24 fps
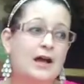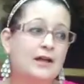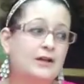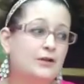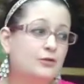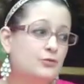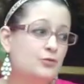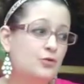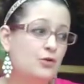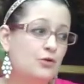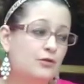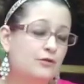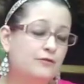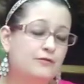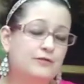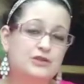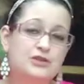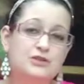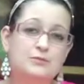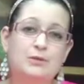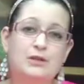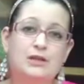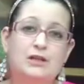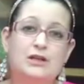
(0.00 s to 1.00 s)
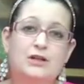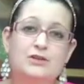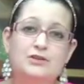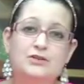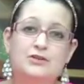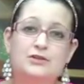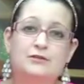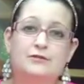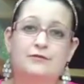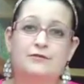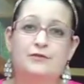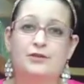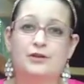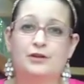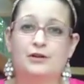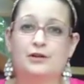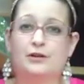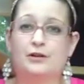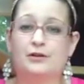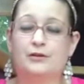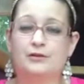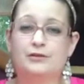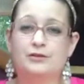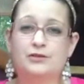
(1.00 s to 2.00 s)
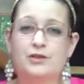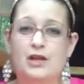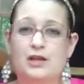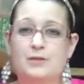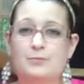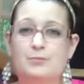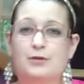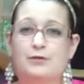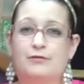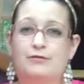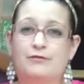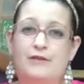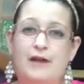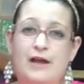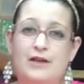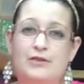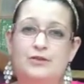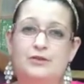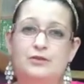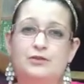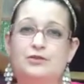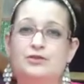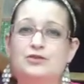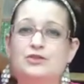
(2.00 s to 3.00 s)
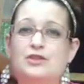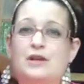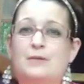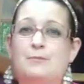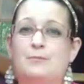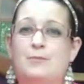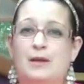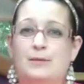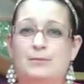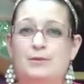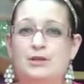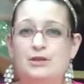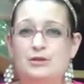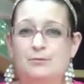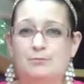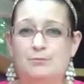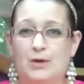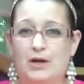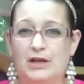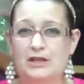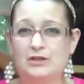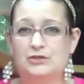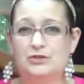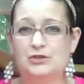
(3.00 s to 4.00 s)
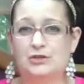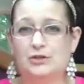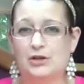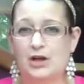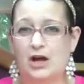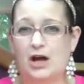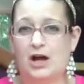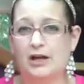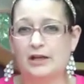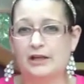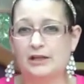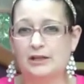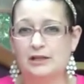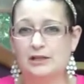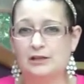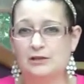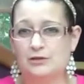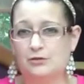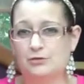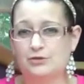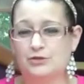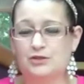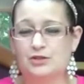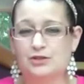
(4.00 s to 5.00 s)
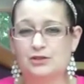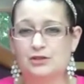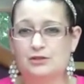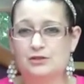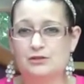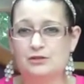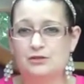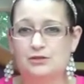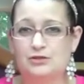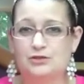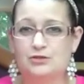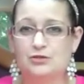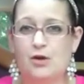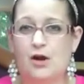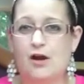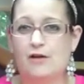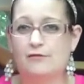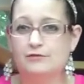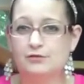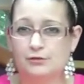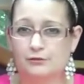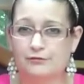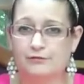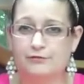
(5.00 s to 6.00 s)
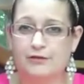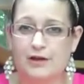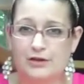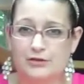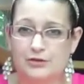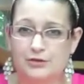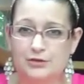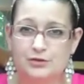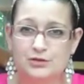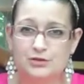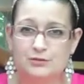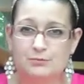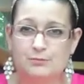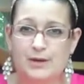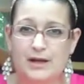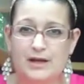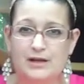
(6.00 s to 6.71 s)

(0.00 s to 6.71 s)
I don't know if it's because of the type of feathers and maybe the mites could hide in those softer feathers